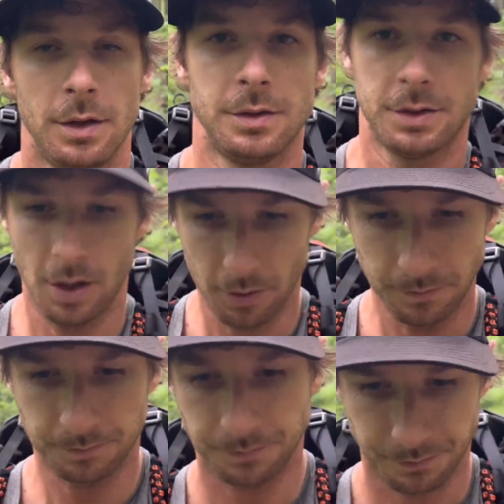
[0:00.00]

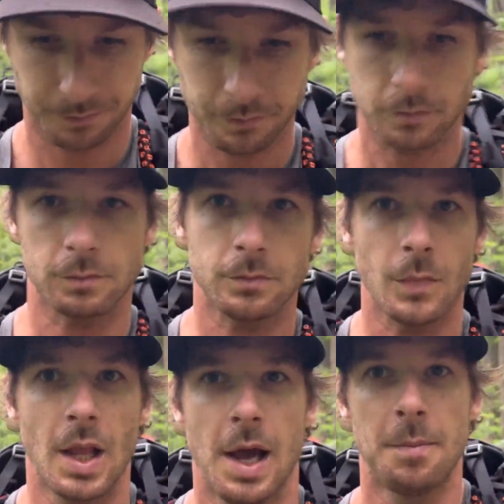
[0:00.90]
So
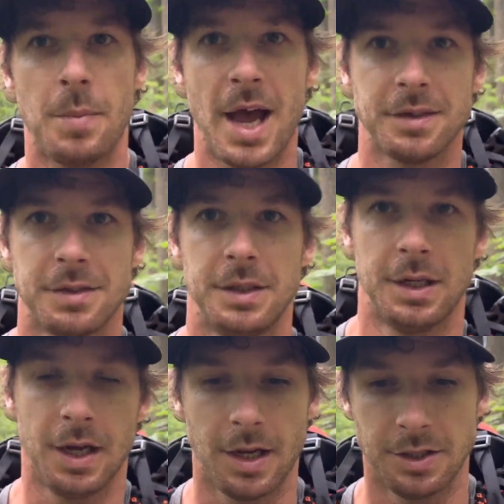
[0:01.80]
I passed
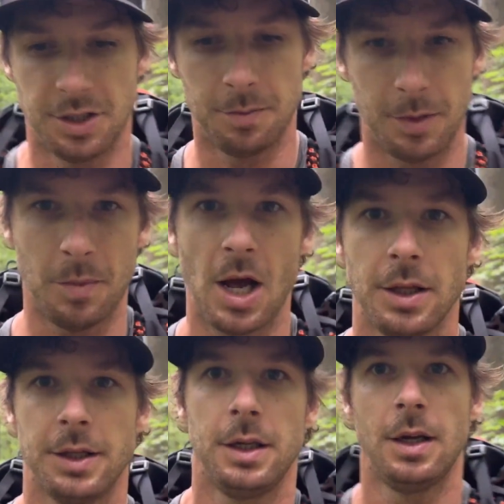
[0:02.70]
the Jim,
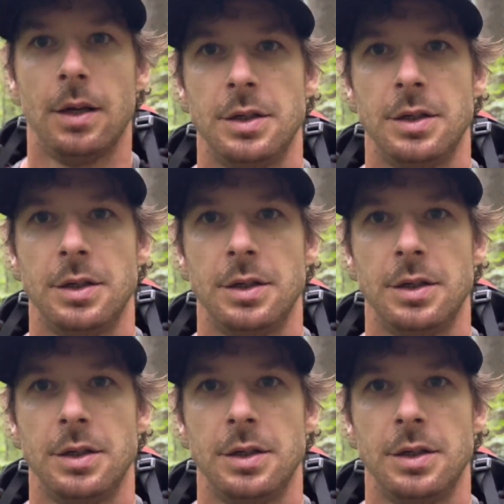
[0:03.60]
Molly,